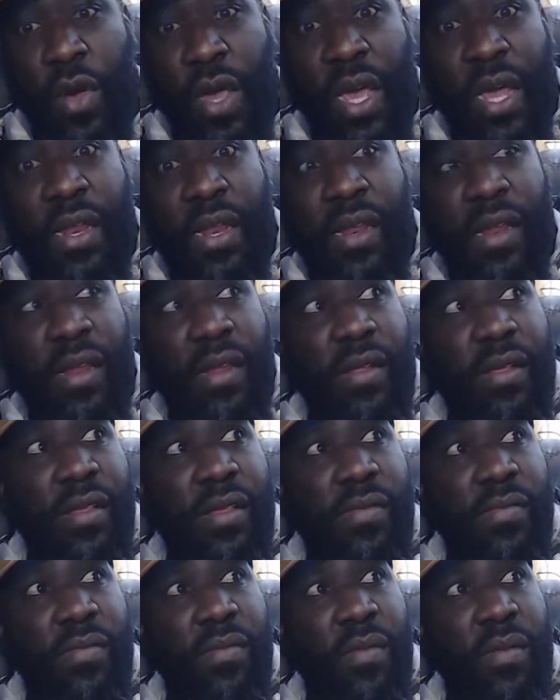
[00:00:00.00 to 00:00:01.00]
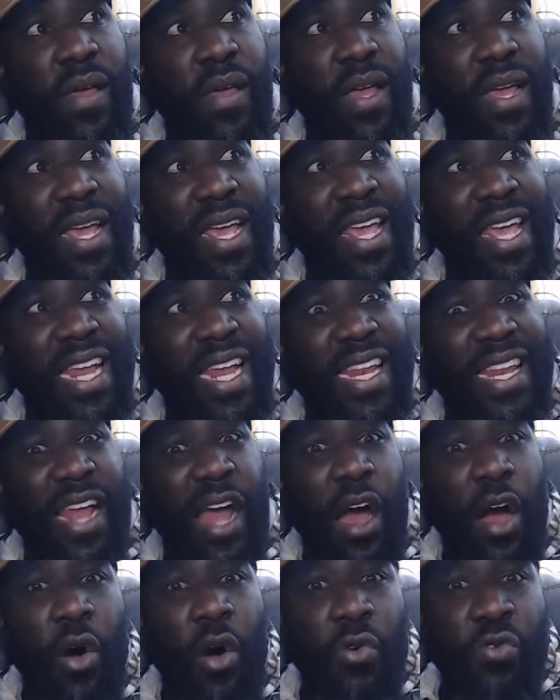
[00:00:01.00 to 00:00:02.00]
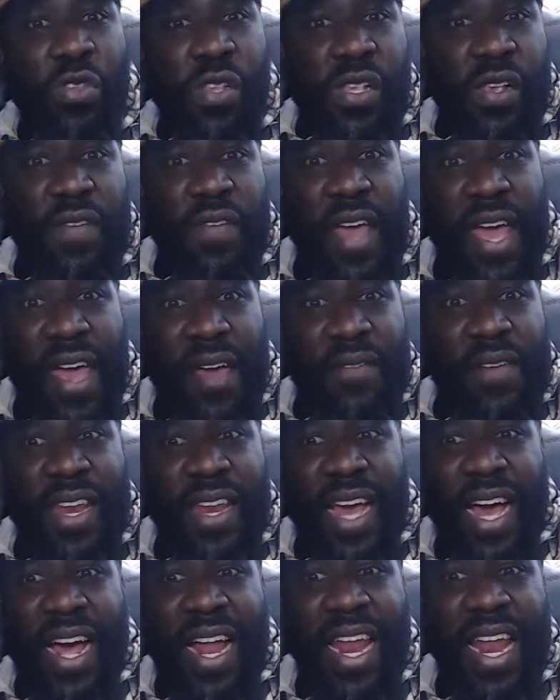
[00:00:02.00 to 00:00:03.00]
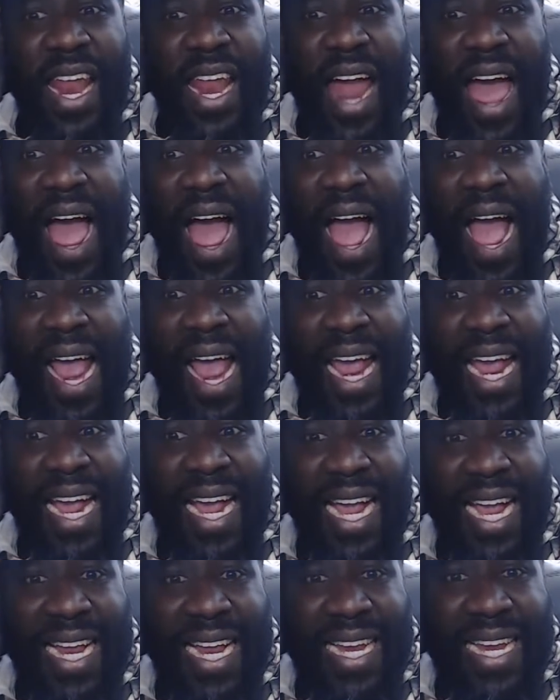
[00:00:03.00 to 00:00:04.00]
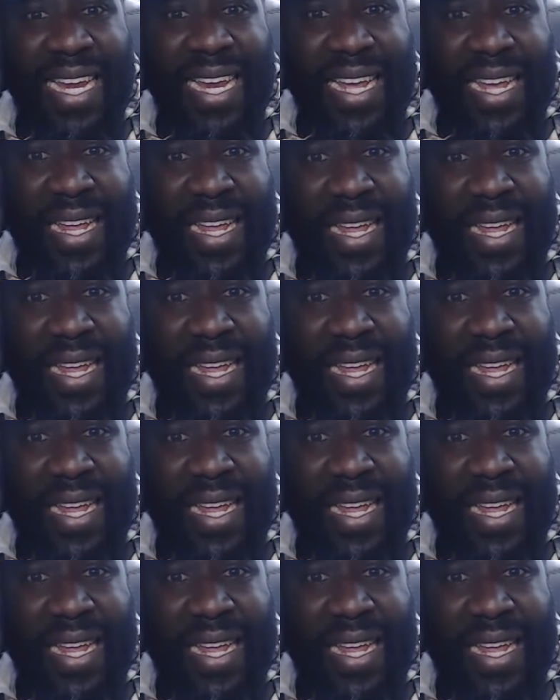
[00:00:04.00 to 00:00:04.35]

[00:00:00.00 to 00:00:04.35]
can get the hosts of heaven aligned.